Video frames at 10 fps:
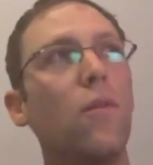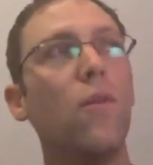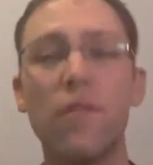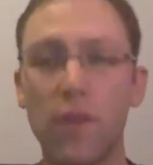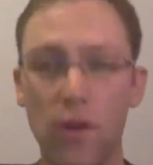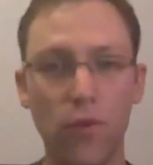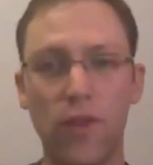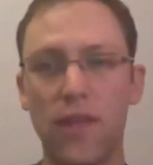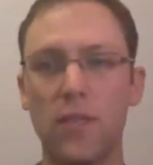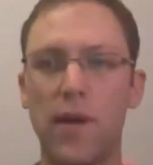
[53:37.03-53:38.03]
one of the cool
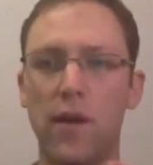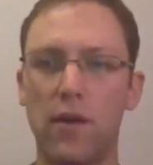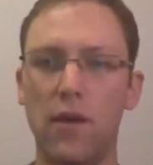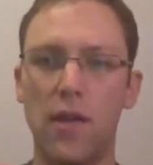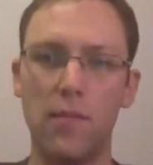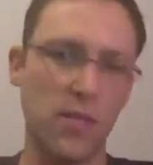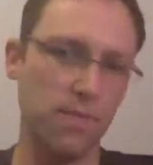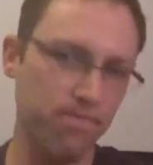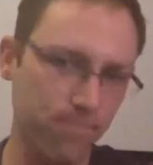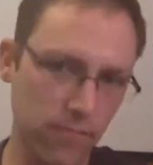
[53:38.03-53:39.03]
things about GitHub's